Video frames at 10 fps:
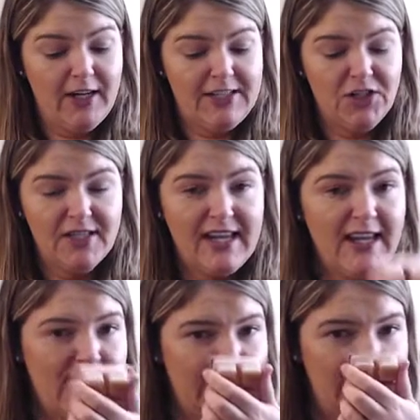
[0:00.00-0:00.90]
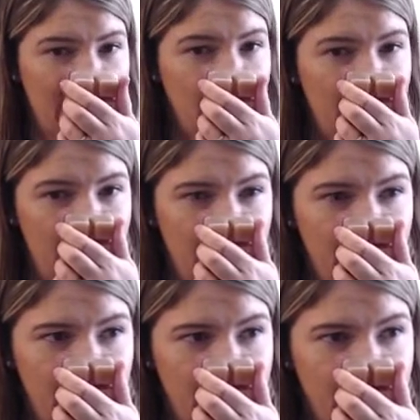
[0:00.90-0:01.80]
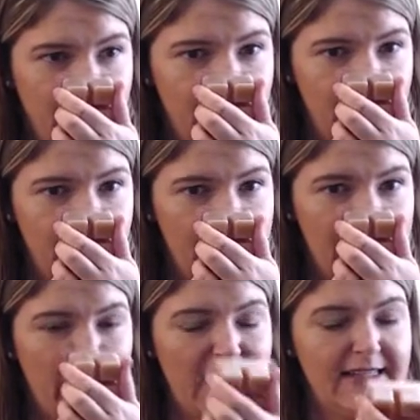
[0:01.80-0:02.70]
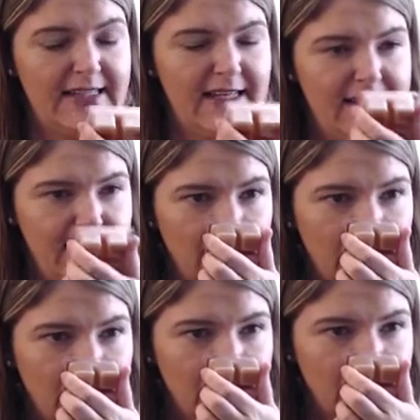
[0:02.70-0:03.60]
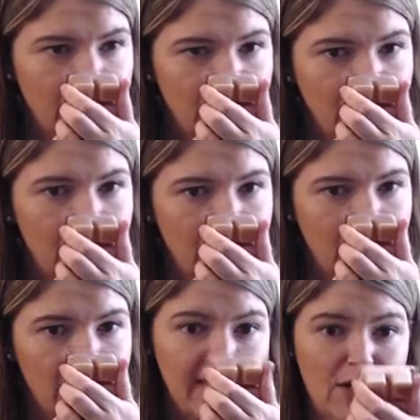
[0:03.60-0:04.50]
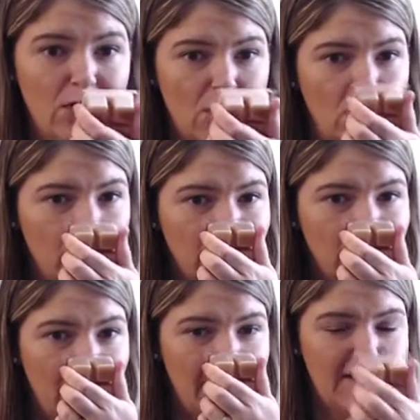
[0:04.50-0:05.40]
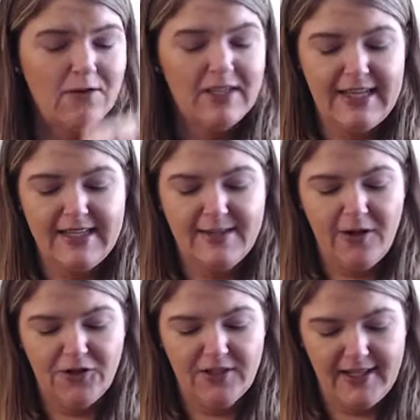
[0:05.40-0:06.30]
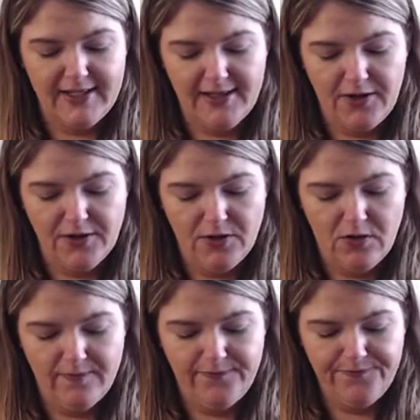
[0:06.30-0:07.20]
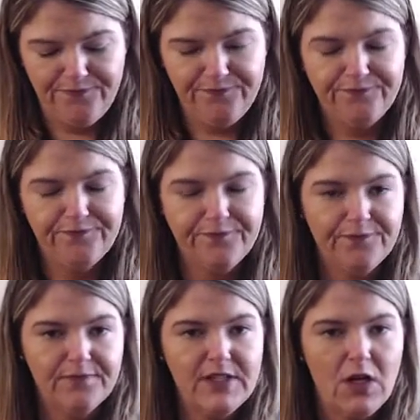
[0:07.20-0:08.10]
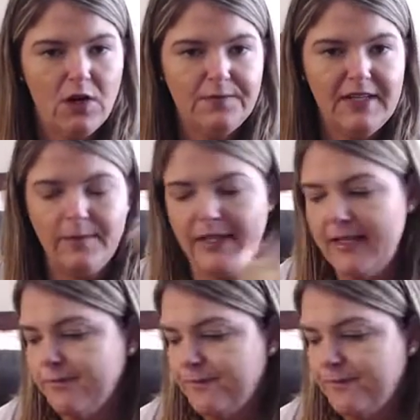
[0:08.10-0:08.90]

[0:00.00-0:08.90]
It's just like a spicy snickerdoodle. I mean, it really does smell just like a snickerdoodle. So yummy.